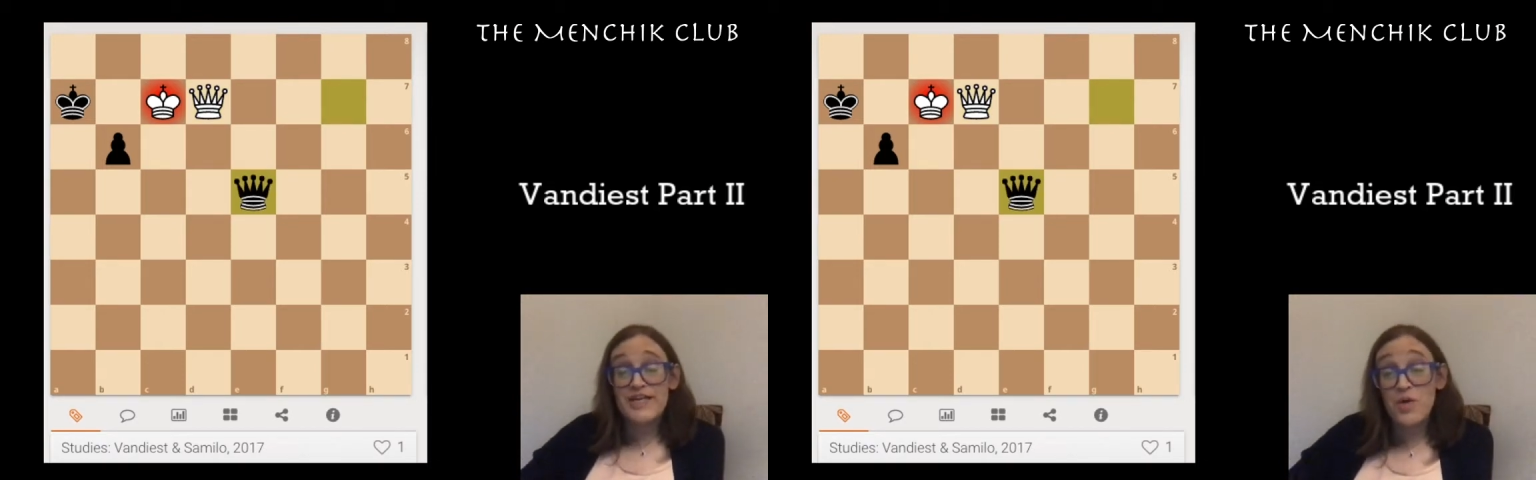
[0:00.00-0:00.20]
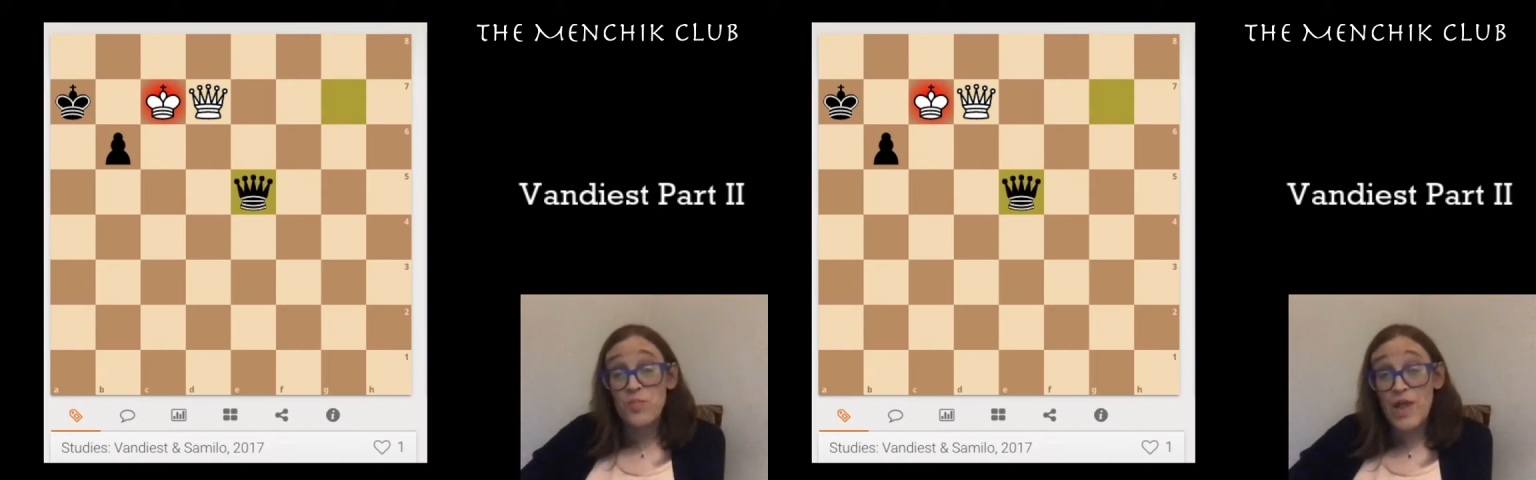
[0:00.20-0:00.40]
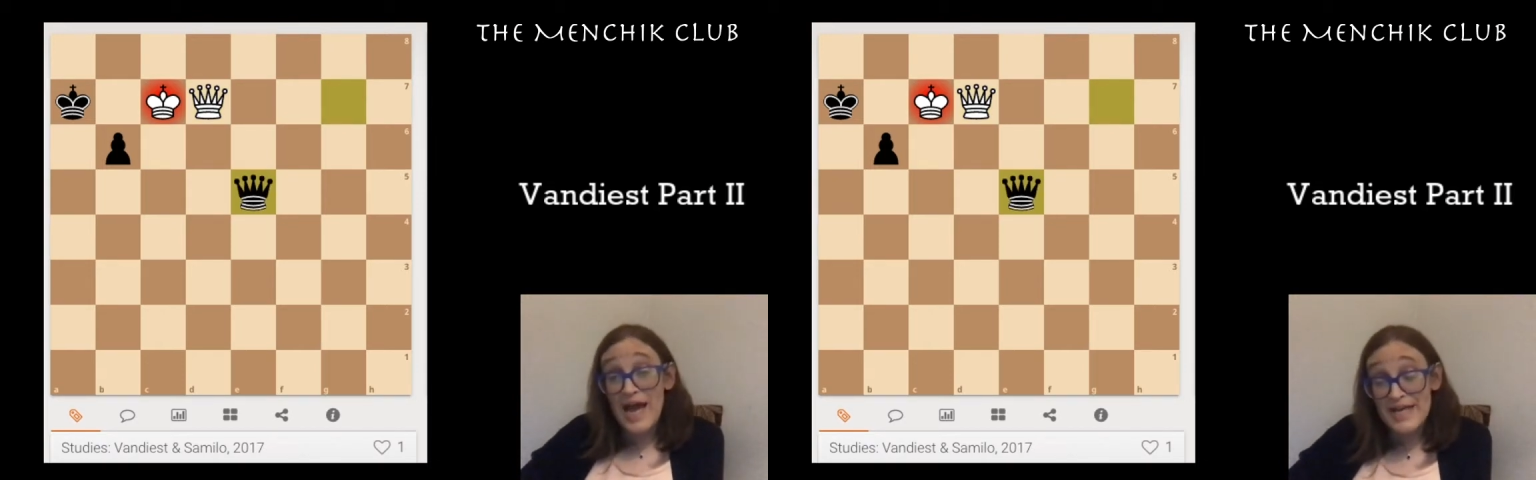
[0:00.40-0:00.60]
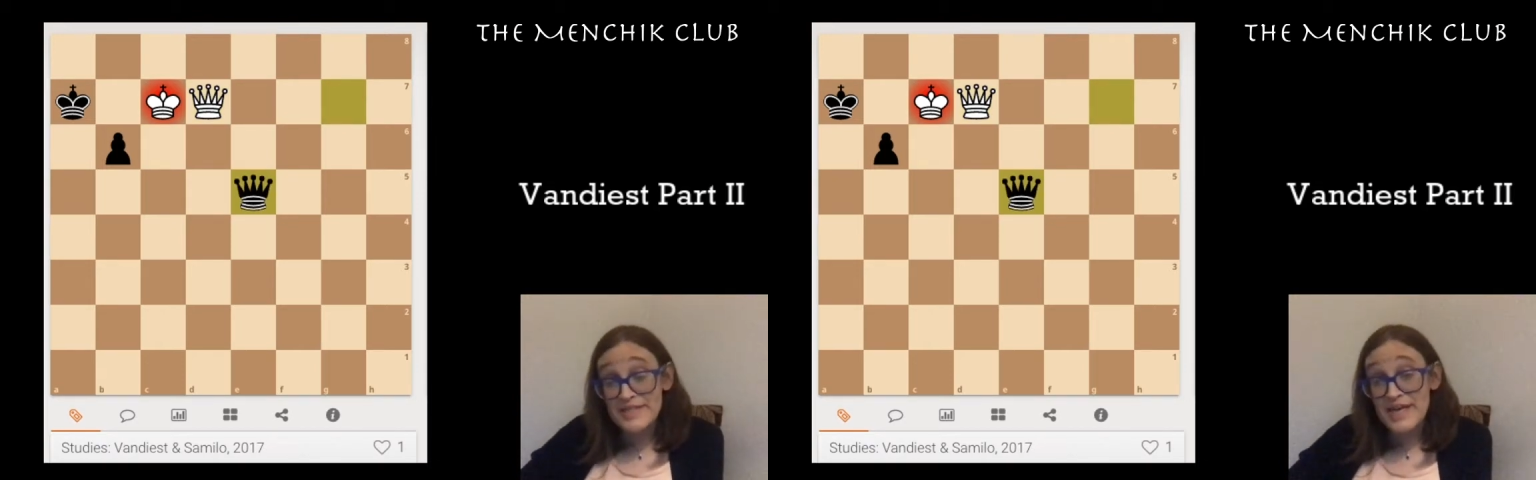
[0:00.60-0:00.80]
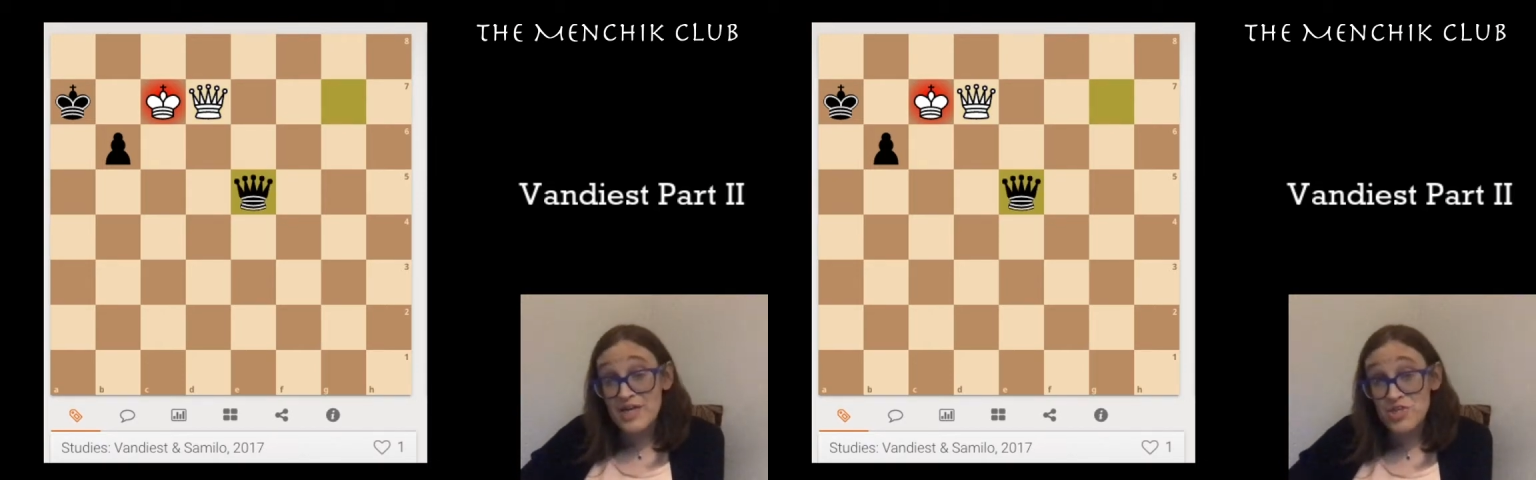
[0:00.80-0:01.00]
Now black
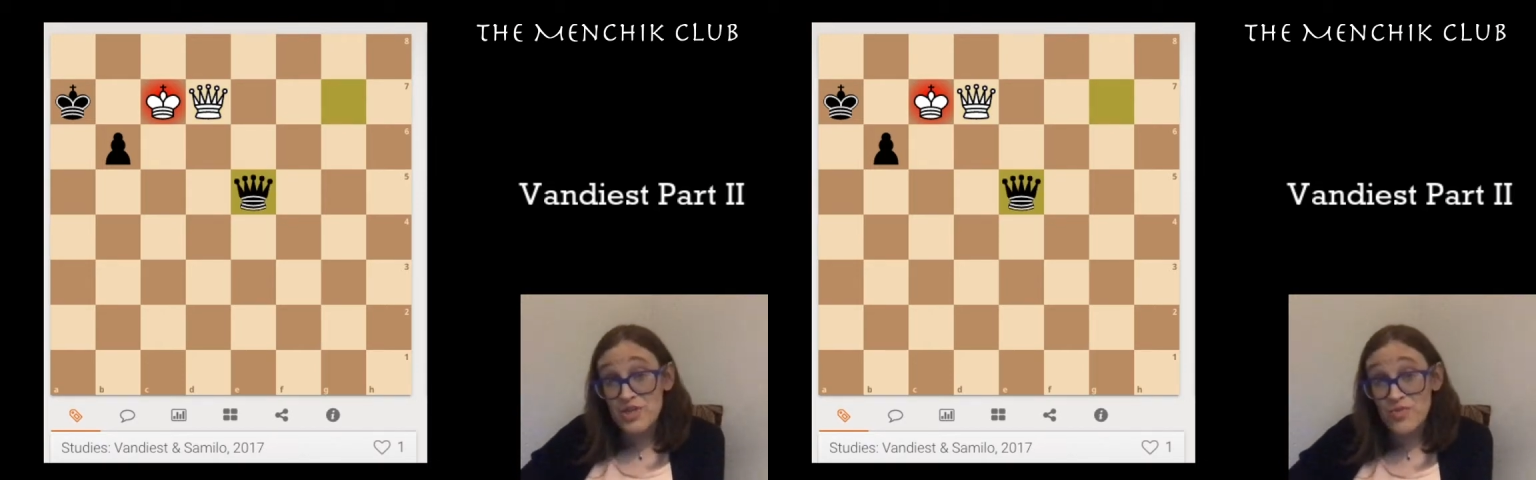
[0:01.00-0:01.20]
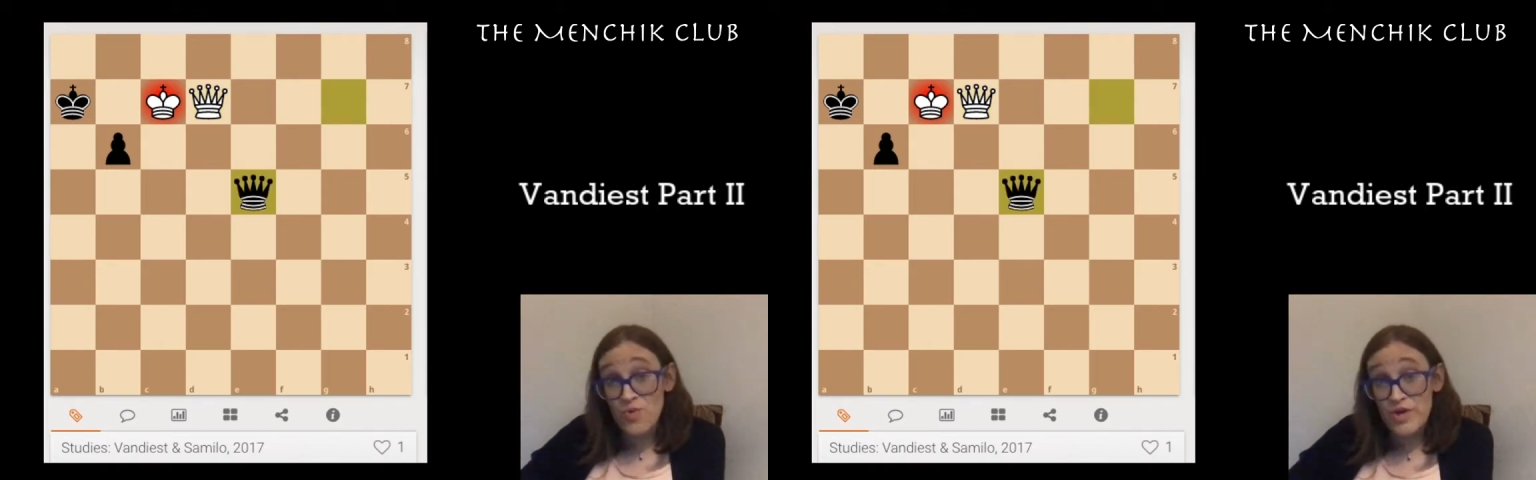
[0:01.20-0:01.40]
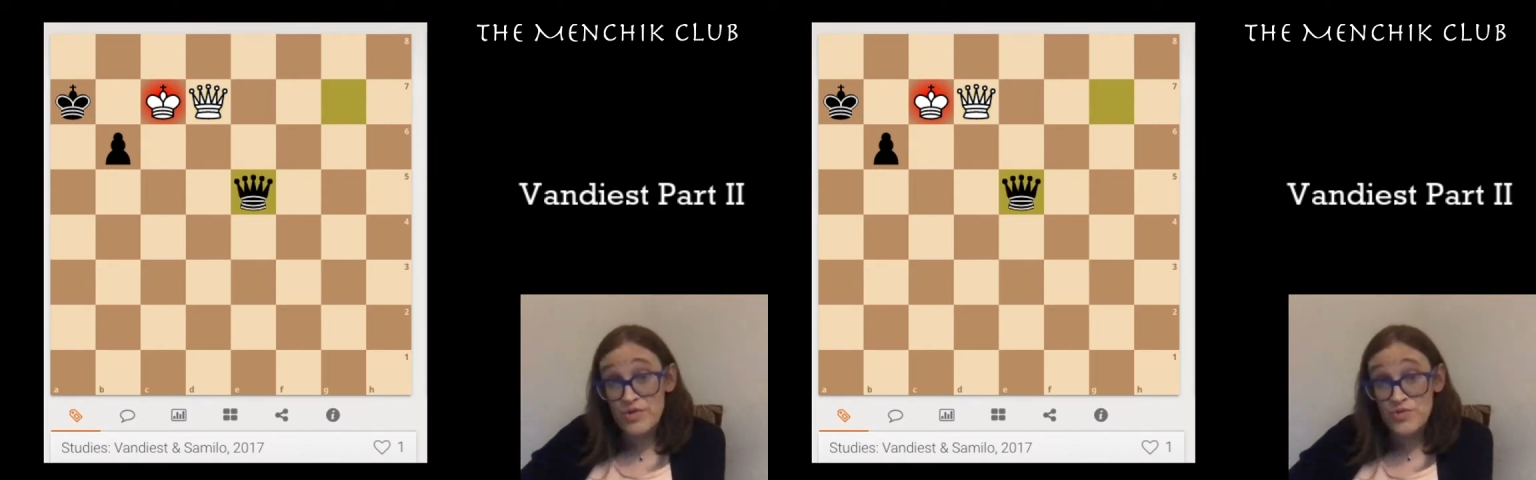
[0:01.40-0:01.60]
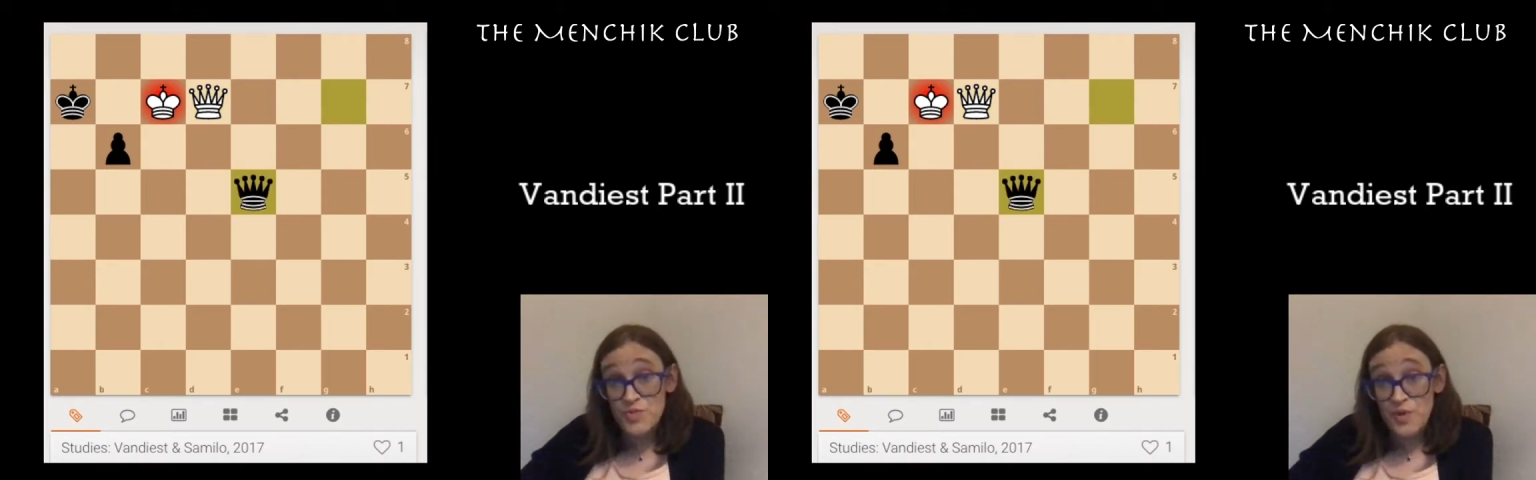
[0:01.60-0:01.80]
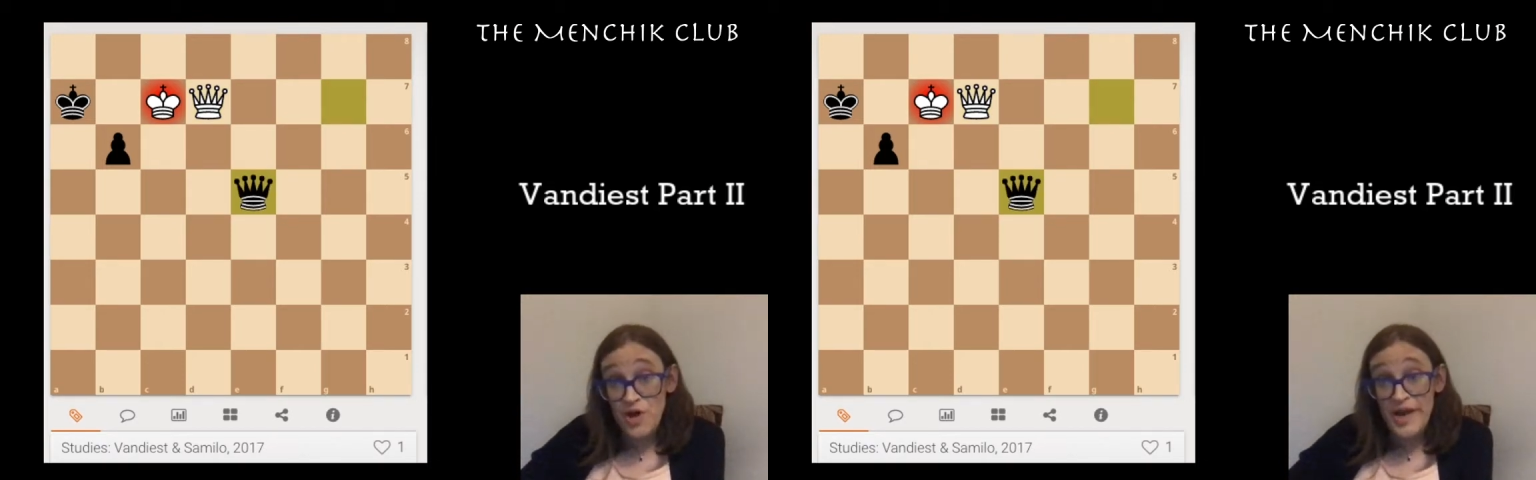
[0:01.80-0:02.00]
is actually the one who's a
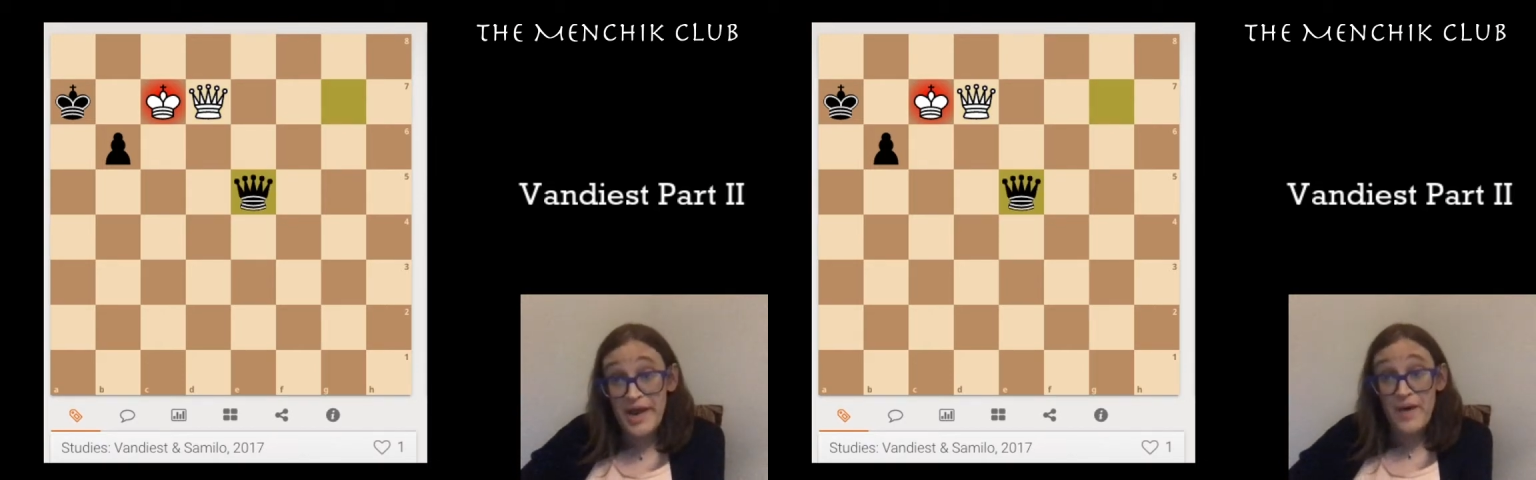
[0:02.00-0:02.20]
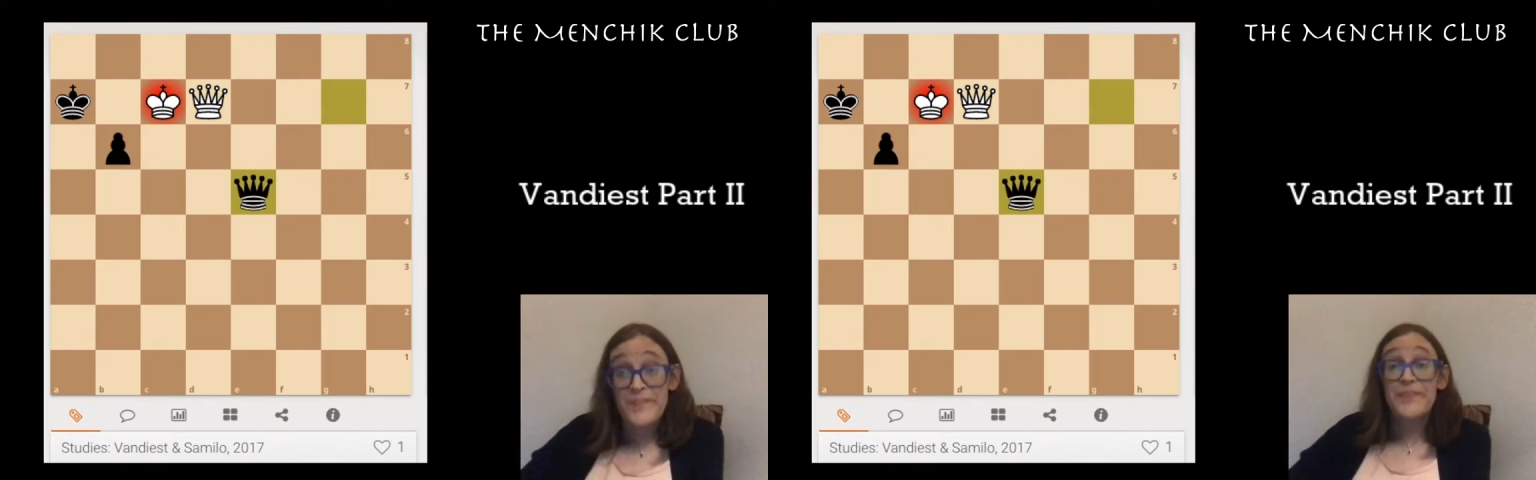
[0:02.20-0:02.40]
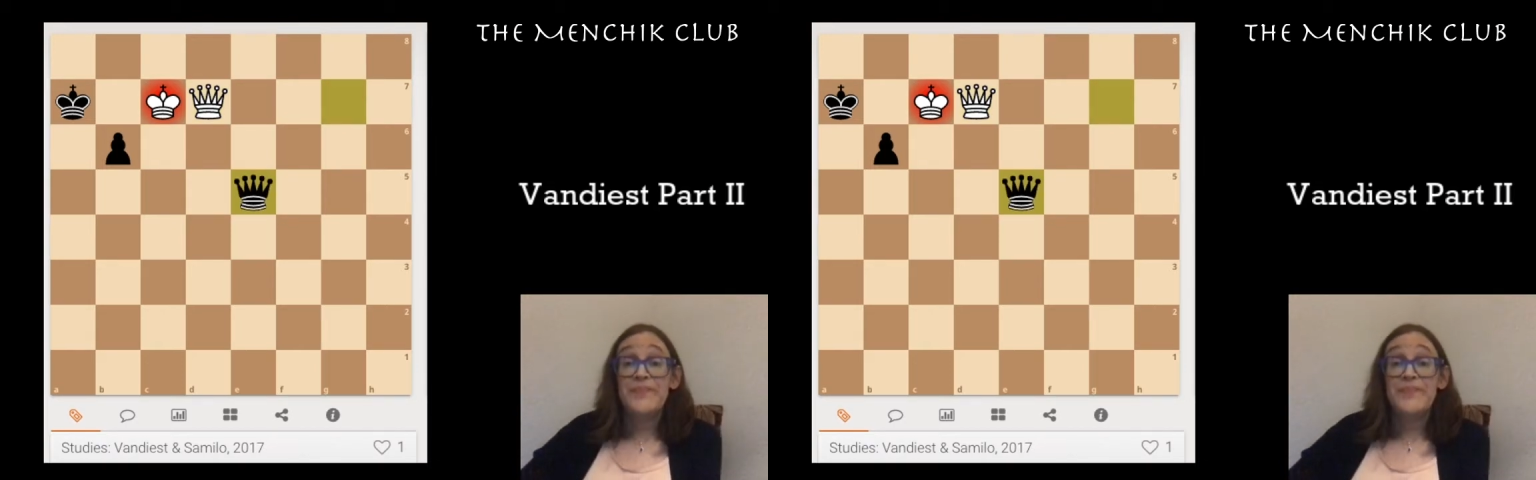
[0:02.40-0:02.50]
pawn up.